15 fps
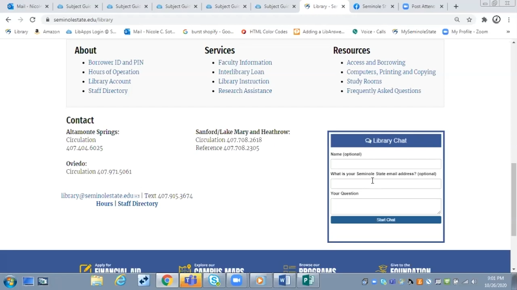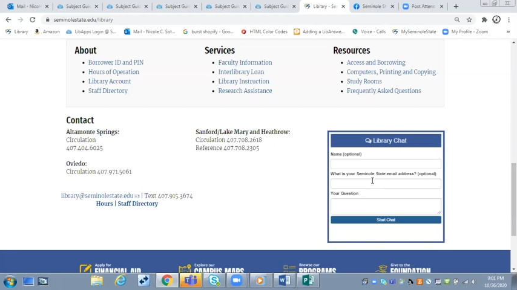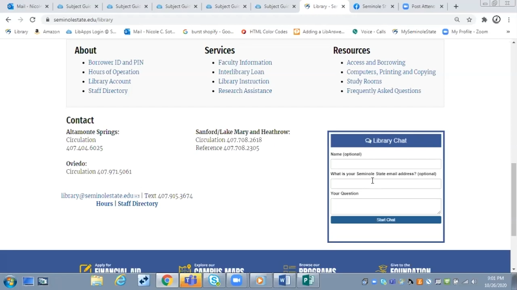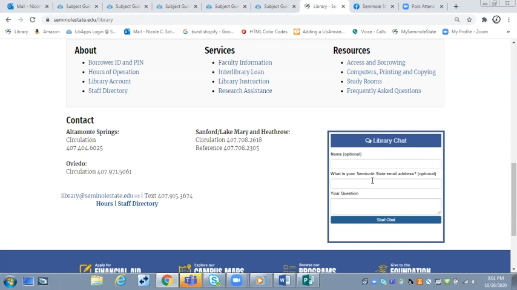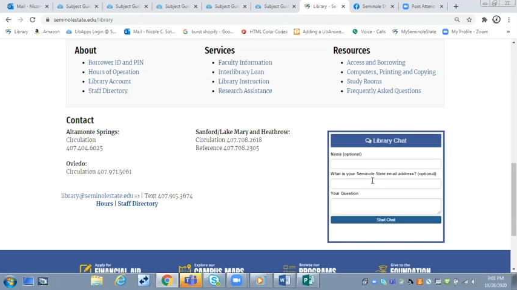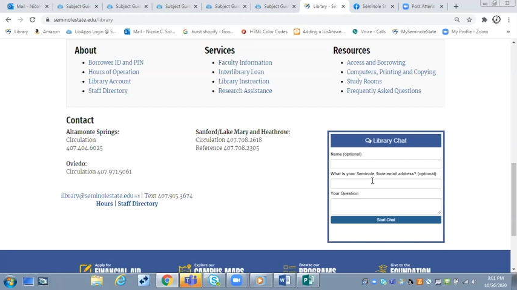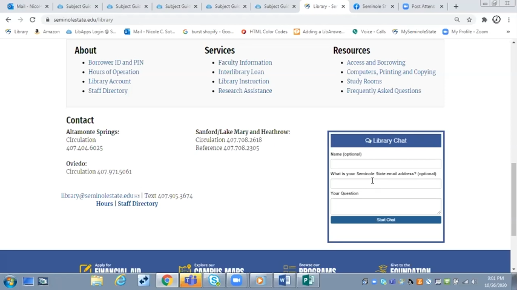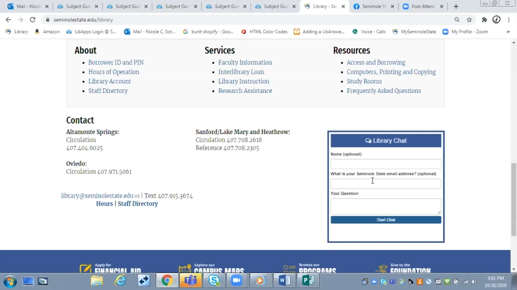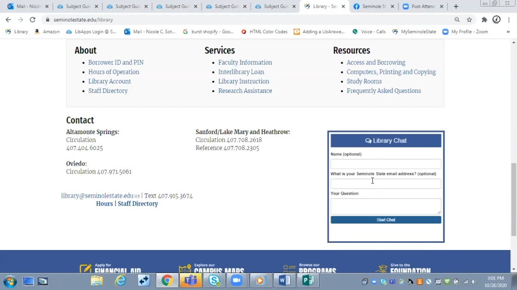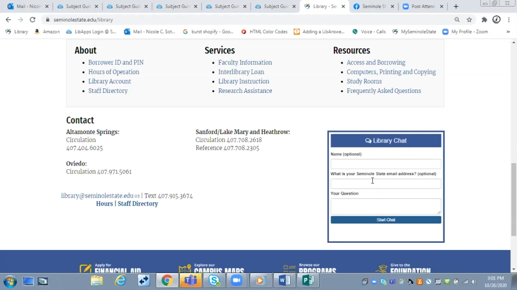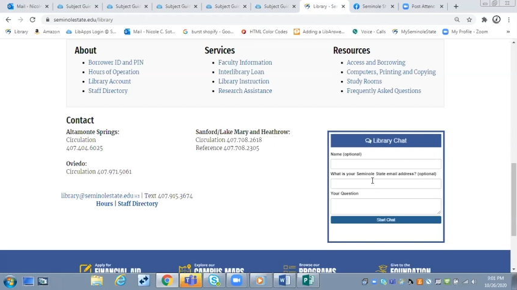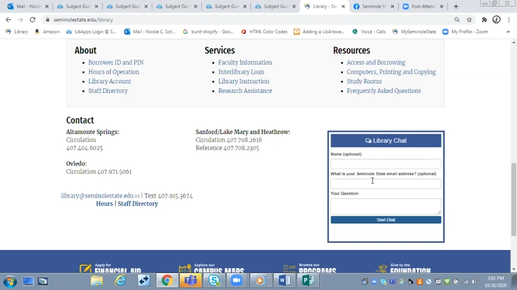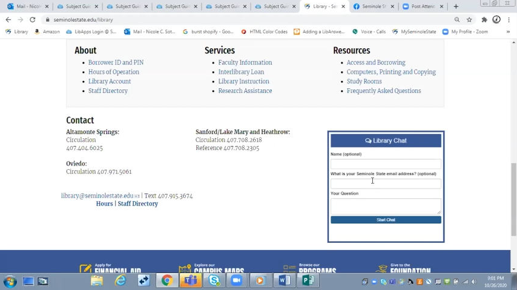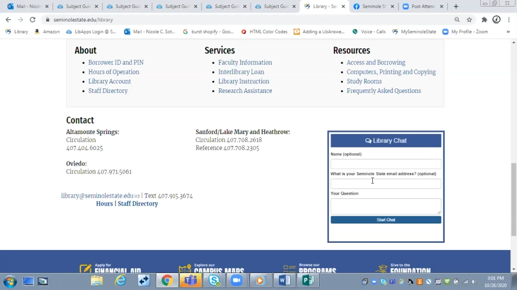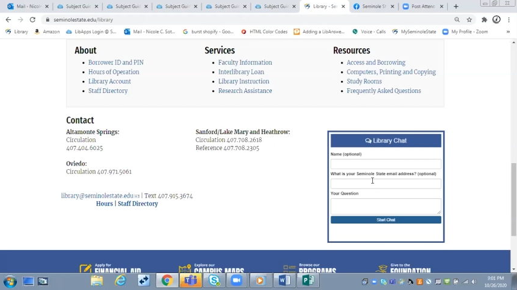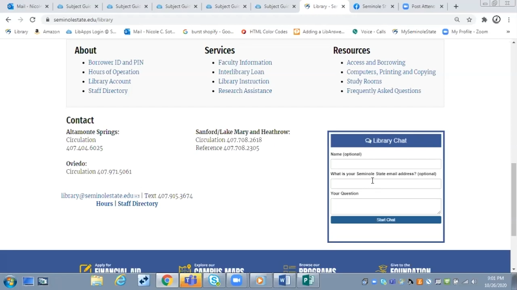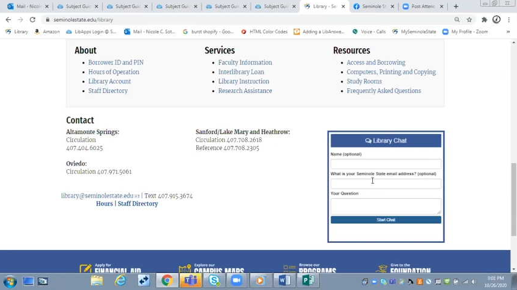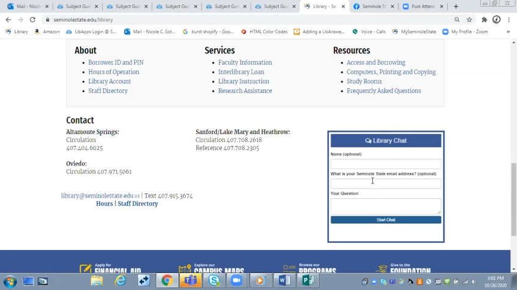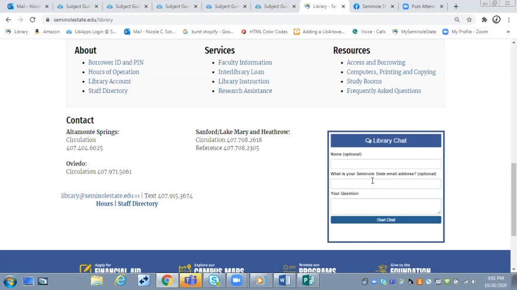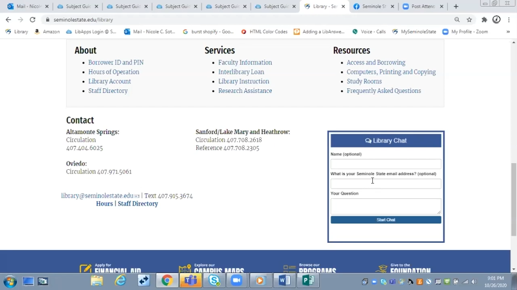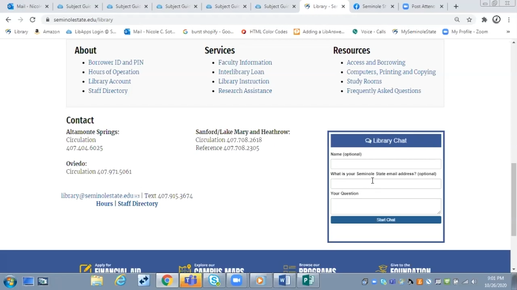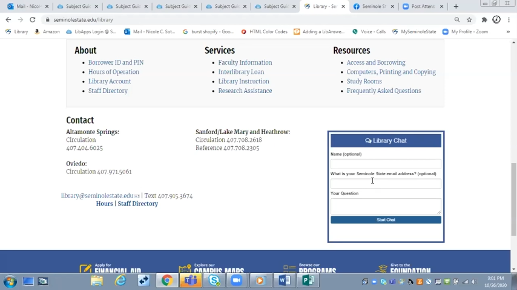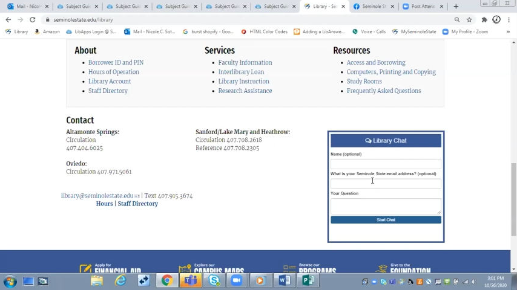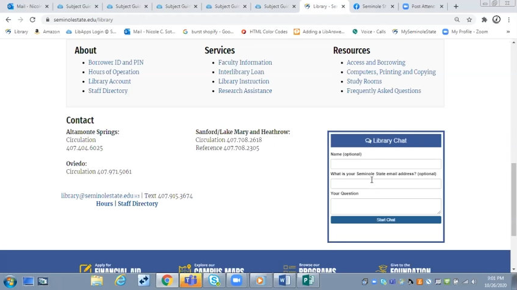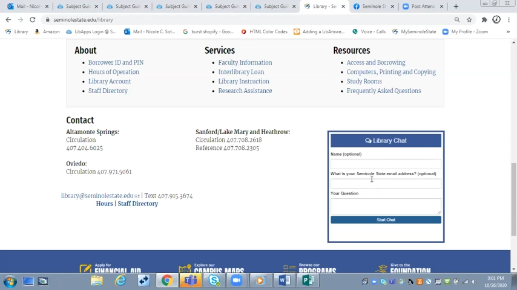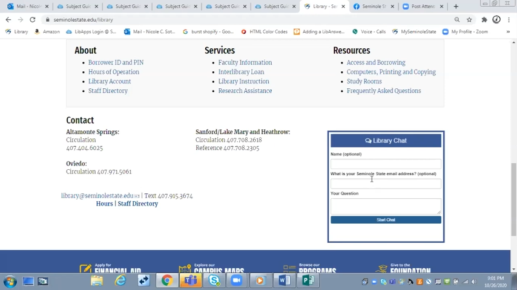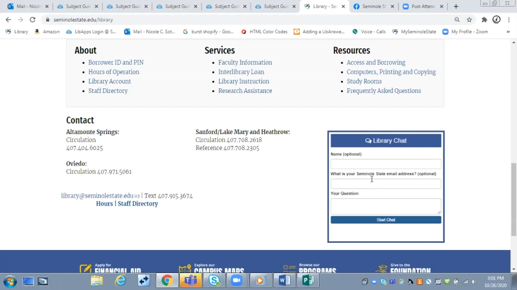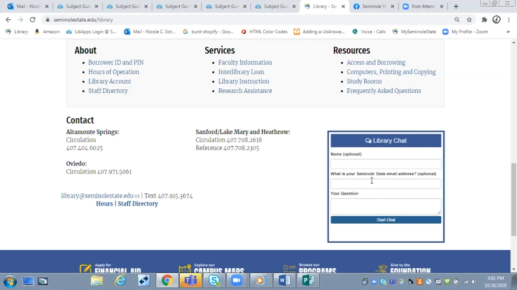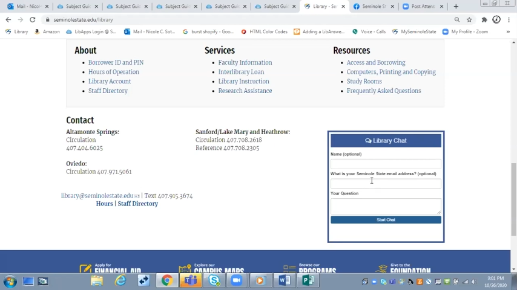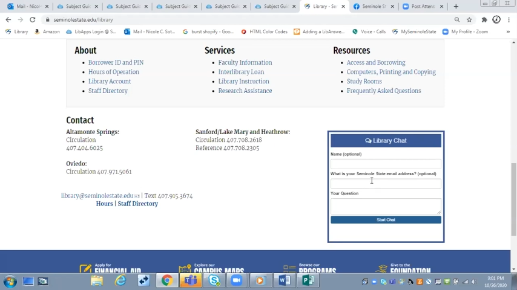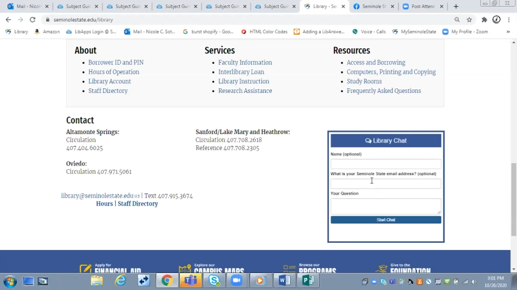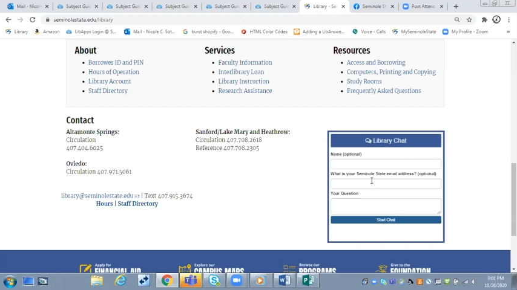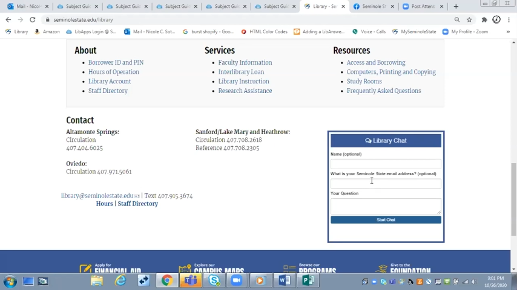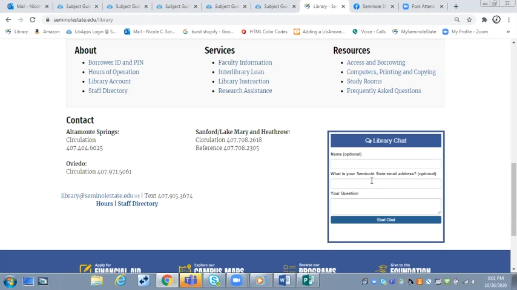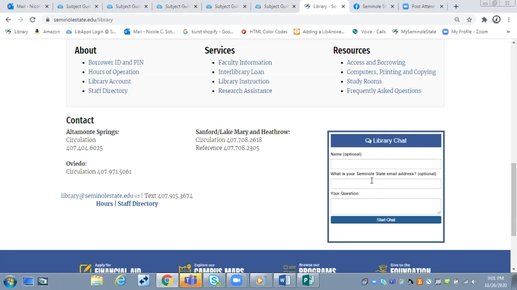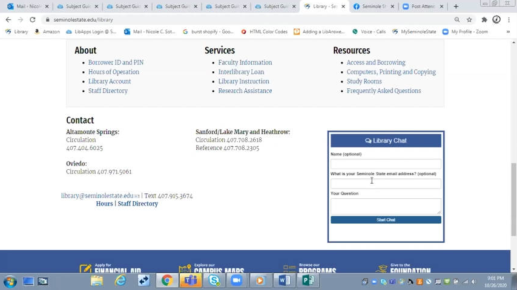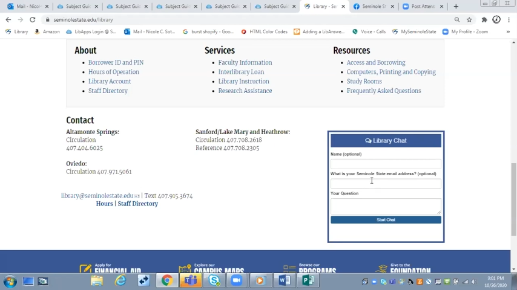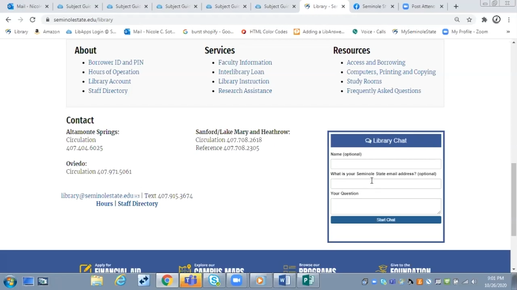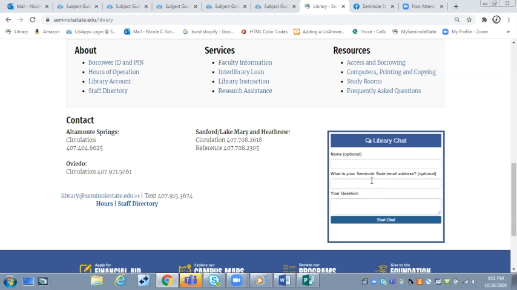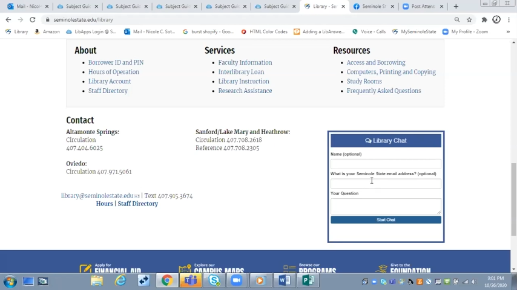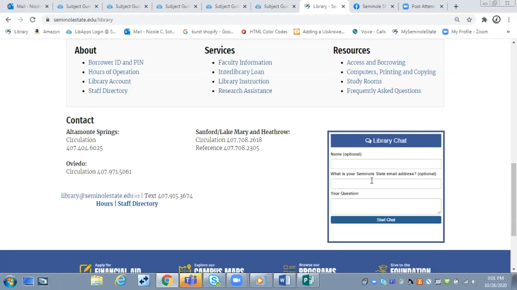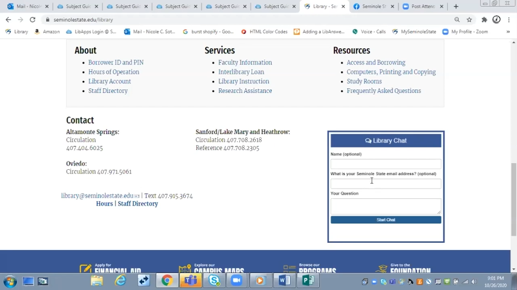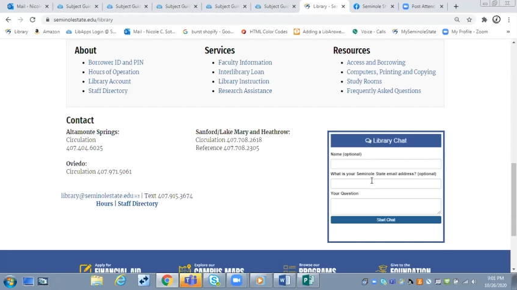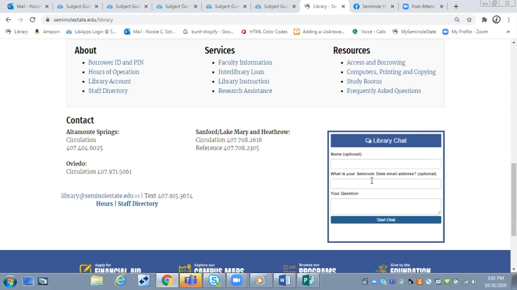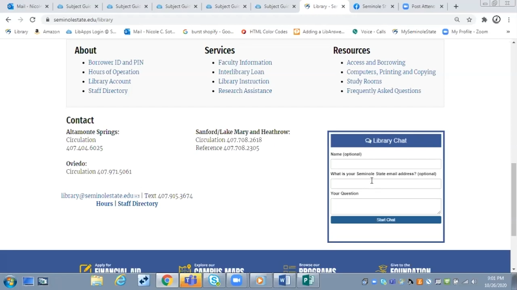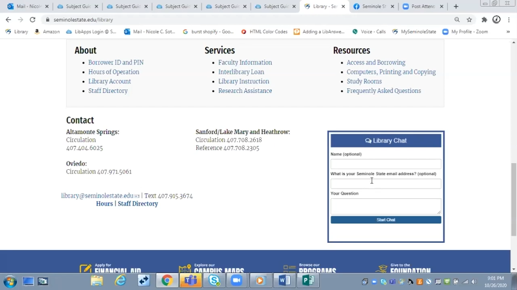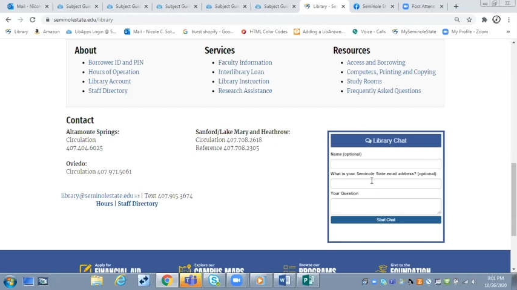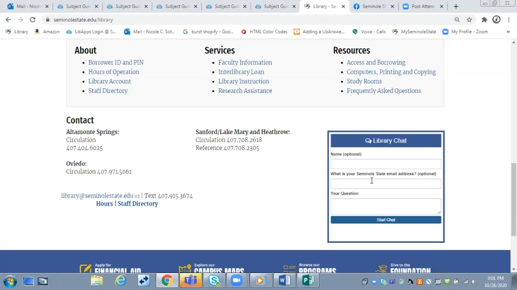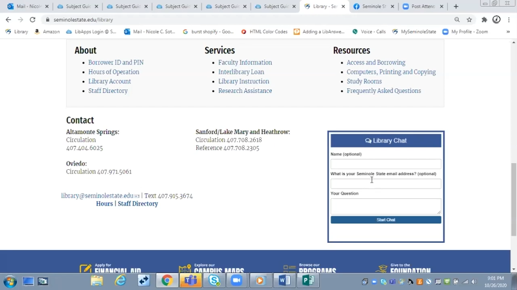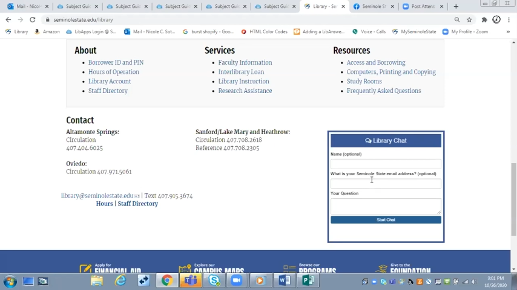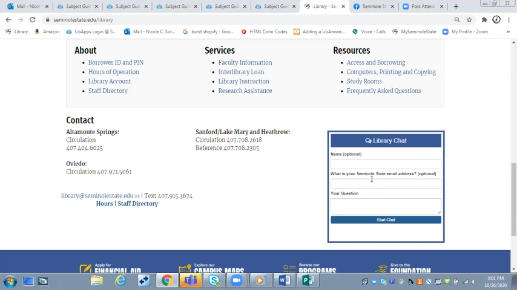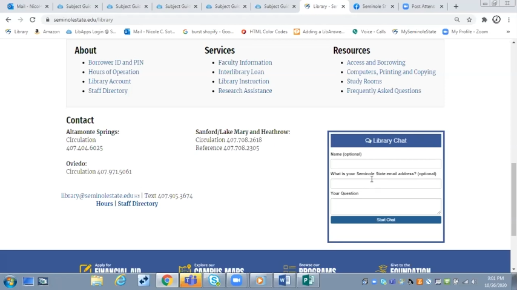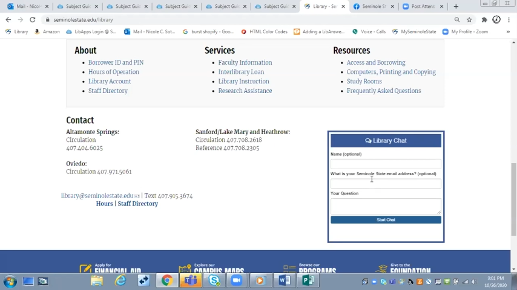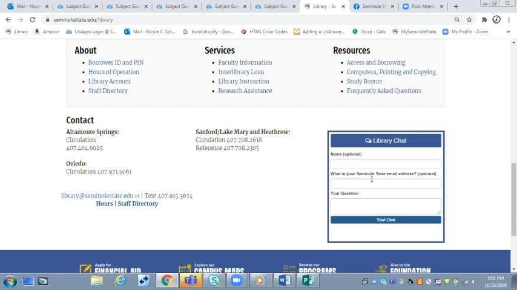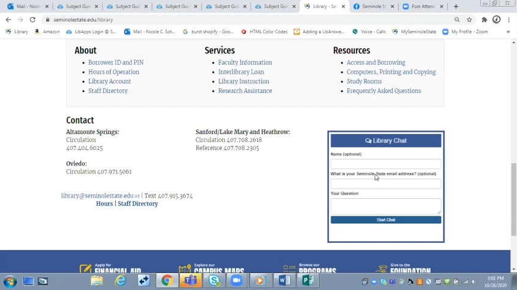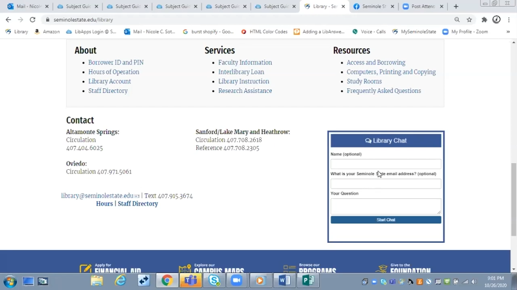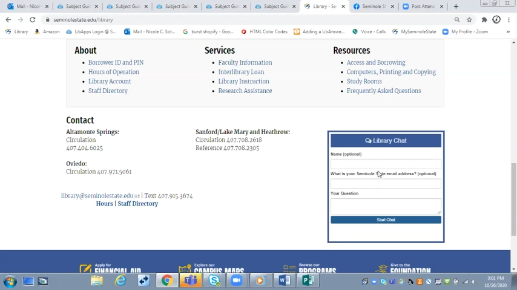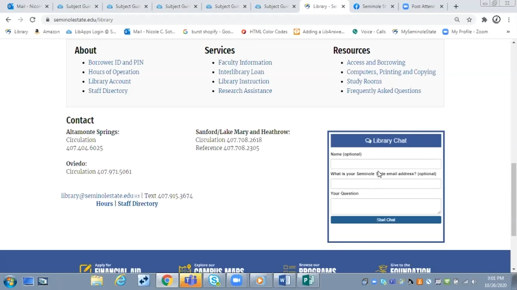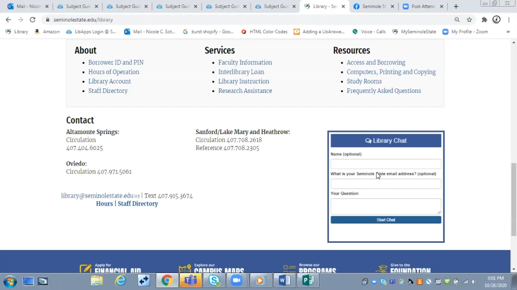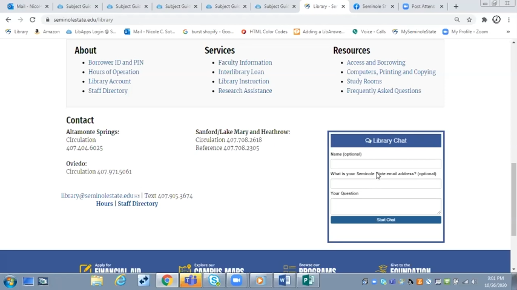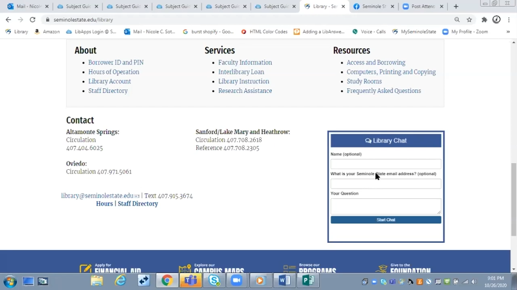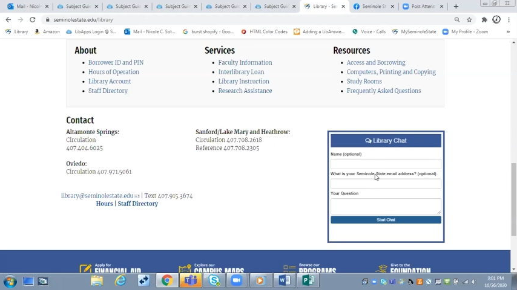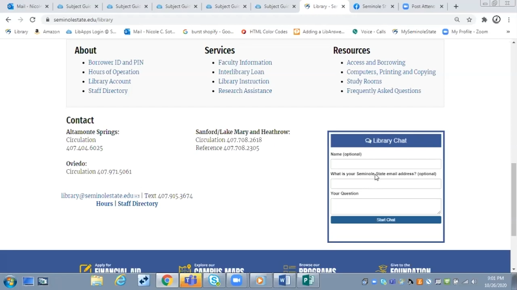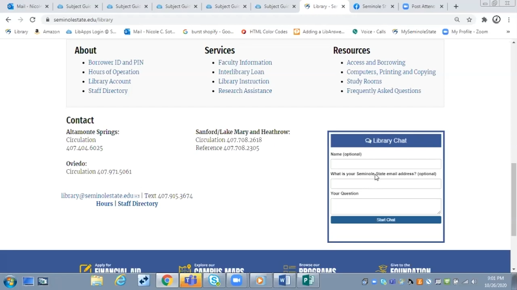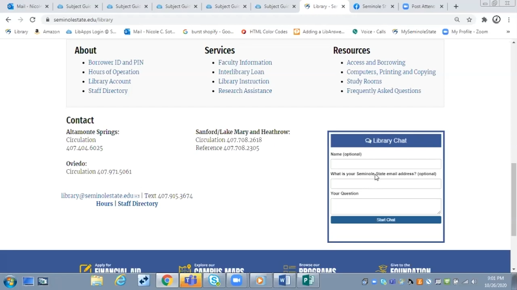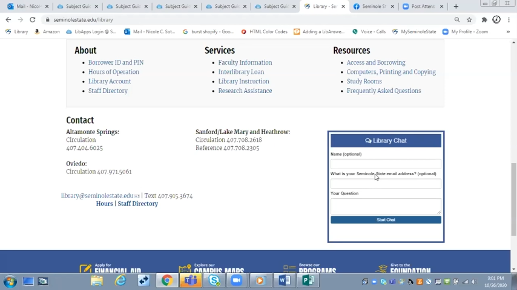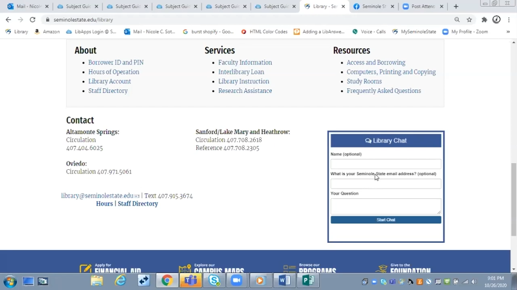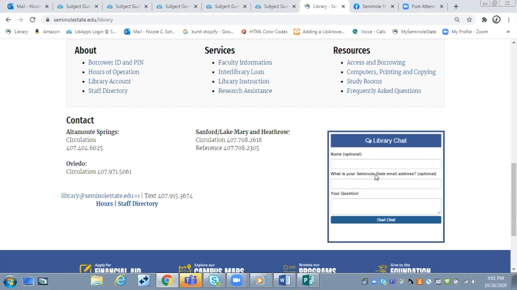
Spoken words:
(no speaker visible)